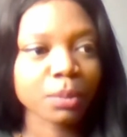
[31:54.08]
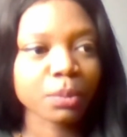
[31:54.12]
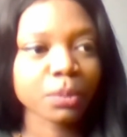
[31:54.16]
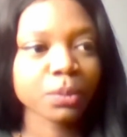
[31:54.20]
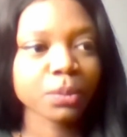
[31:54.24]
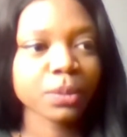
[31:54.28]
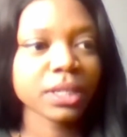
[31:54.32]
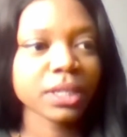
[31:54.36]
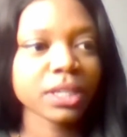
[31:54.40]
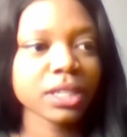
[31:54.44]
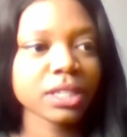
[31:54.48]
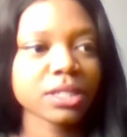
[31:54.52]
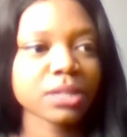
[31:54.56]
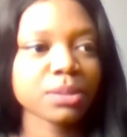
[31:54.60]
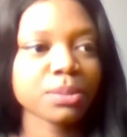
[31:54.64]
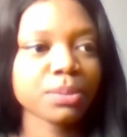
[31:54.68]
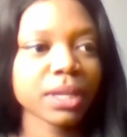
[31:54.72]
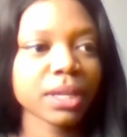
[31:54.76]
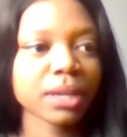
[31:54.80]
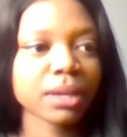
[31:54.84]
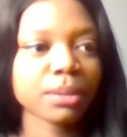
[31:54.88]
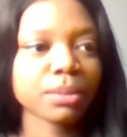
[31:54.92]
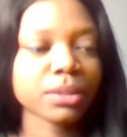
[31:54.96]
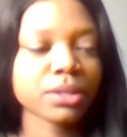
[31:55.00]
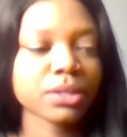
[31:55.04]
we need to
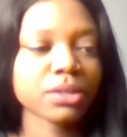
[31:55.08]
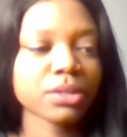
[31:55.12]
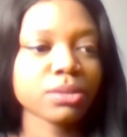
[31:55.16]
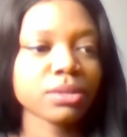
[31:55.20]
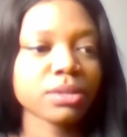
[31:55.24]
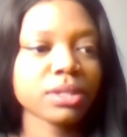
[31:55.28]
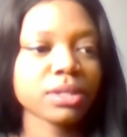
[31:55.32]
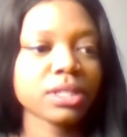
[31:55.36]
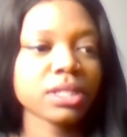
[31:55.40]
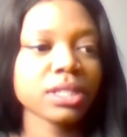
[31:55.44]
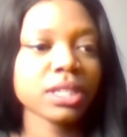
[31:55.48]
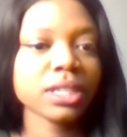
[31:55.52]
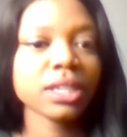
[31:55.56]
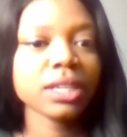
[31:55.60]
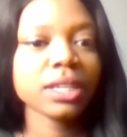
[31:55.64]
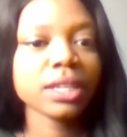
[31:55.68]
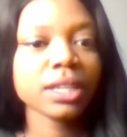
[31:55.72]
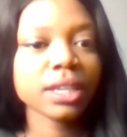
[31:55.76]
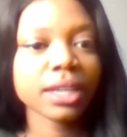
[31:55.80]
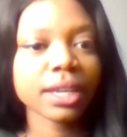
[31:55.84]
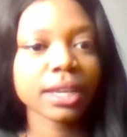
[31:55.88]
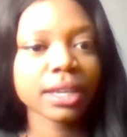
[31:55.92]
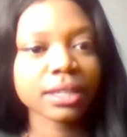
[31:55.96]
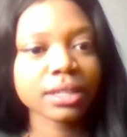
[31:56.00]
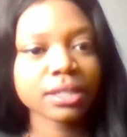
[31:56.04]
be able to
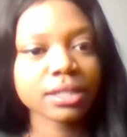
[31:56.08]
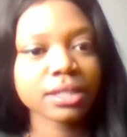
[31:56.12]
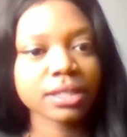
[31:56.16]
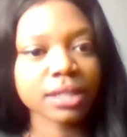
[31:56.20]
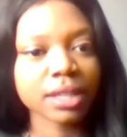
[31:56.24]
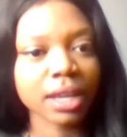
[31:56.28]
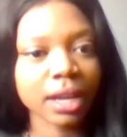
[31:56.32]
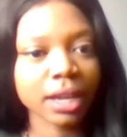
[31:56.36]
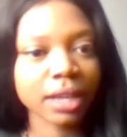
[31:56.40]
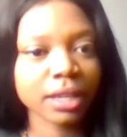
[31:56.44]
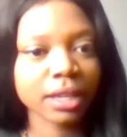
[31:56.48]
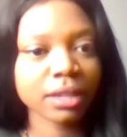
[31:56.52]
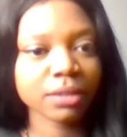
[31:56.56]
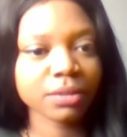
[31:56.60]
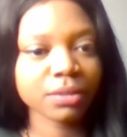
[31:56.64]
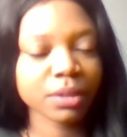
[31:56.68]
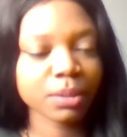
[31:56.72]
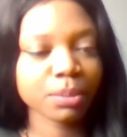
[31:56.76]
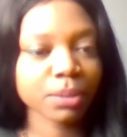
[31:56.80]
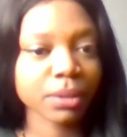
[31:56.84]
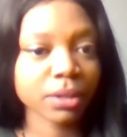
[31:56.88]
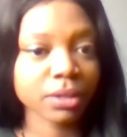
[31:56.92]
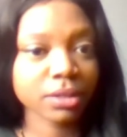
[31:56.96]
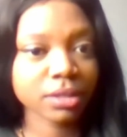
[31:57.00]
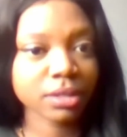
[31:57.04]
see inside of the
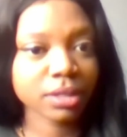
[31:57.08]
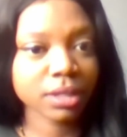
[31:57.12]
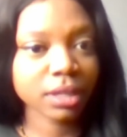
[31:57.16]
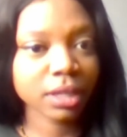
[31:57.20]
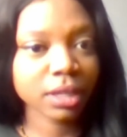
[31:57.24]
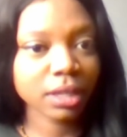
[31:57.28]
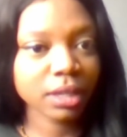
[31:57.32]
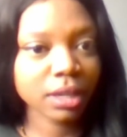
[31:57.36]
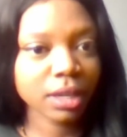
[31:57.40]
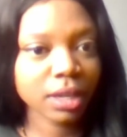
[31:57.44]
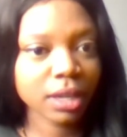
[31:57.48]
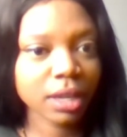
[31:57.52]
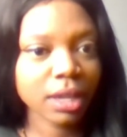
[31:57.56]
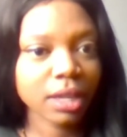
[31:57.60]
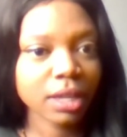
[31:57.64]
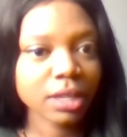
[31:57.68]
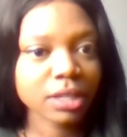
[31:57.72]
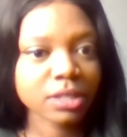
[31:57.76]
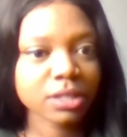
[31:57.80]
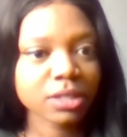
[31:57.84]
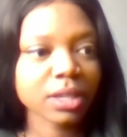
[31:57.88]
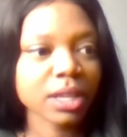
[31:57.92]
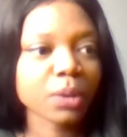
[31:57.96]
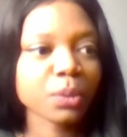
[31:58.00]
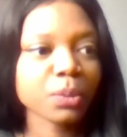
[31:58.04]
person
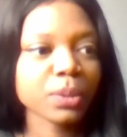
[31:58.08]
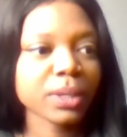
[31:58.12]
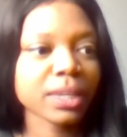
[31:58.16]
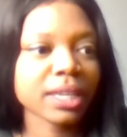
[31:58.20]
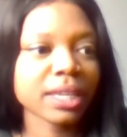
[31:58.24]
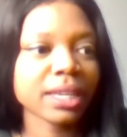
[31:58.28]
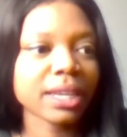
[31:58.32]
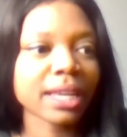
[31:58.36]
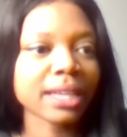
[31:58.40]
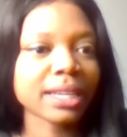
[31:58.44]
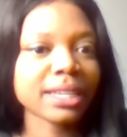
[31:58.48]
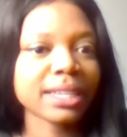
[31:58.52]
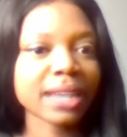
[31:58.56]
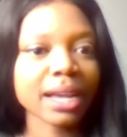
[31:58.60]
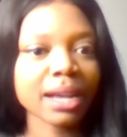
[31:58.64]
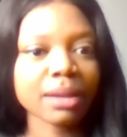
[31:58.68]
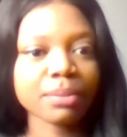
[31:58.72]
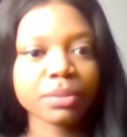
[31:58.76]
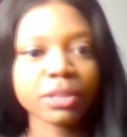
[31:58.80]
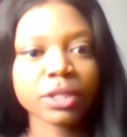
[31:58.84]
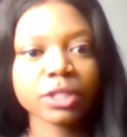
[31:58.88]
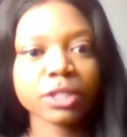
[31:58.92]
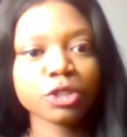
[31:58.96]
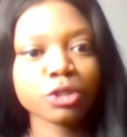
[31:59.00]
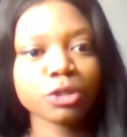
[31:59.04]
so that we can
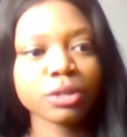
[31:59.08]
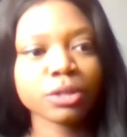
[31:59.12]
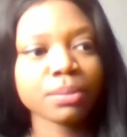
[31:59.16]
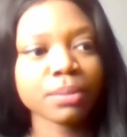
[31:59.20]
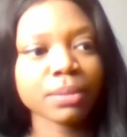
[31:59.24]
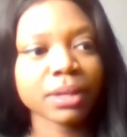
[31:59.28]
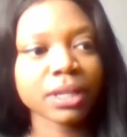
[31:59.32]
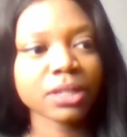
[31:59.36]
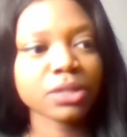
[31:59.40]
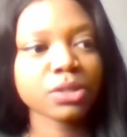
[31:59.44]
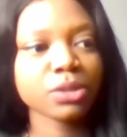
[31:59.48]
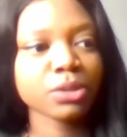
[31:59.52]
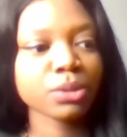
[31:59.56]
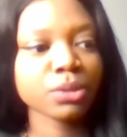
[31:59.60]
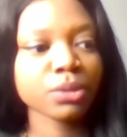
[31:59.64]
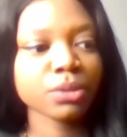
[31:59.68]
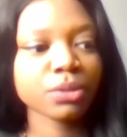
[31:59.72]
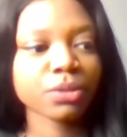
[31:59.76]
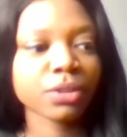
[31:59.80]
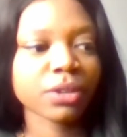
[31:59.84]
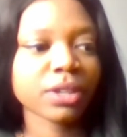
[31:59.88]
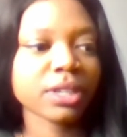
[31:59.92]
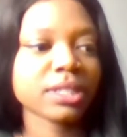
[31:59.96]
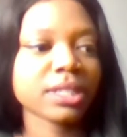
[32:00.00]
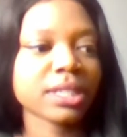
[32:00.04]
adapt the treatment to,
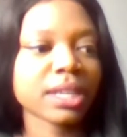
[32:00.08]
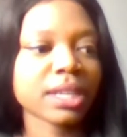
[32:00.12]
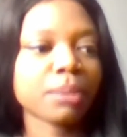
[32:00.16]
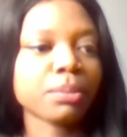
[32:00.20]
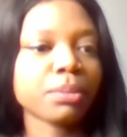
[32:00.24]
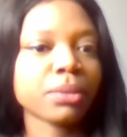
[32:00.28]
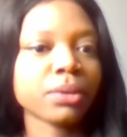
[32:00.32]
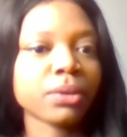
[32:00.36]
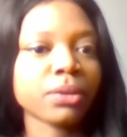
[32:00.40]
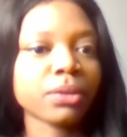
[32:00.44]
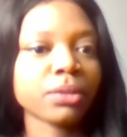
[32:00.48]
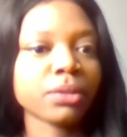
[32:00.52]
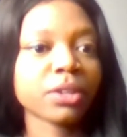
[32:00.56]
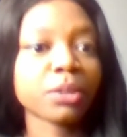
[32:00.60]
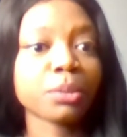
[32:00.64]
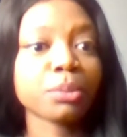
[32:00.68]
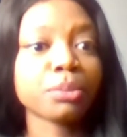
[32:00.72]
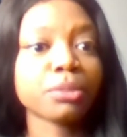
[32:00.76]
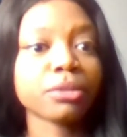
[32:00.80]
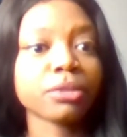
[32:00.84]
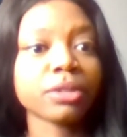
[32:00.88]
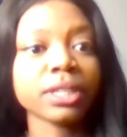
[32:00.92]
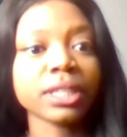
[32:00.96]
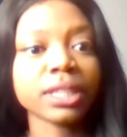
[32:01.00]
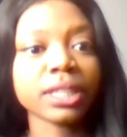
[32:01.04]
for example, their
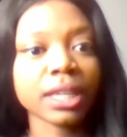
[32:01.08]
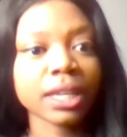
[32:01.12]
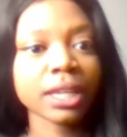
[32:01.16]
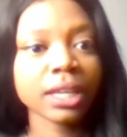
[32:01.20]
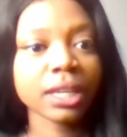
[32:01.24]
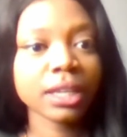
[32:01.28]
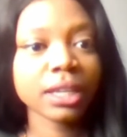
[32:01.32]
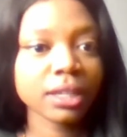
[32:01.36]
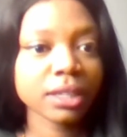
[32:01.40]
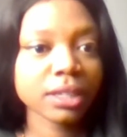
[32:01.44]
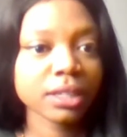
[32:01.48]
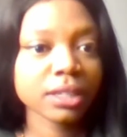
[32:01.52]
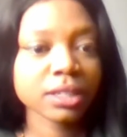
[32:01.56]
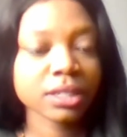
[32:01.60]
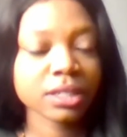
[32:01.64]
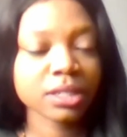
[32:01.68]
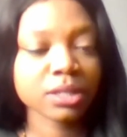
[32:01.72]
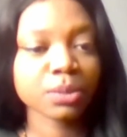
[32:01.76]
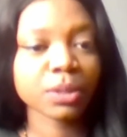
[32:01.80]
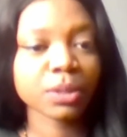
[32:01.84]
breathing, because